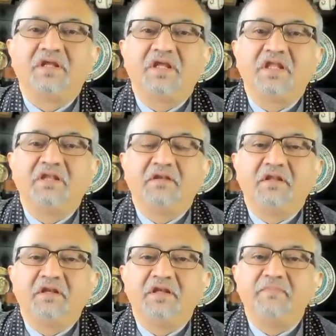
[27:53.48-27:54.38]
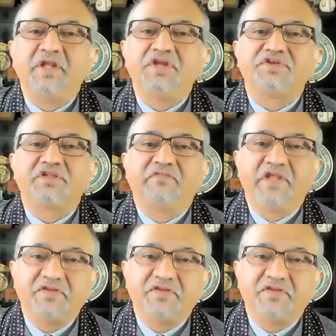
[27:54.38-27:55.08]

and diminish the very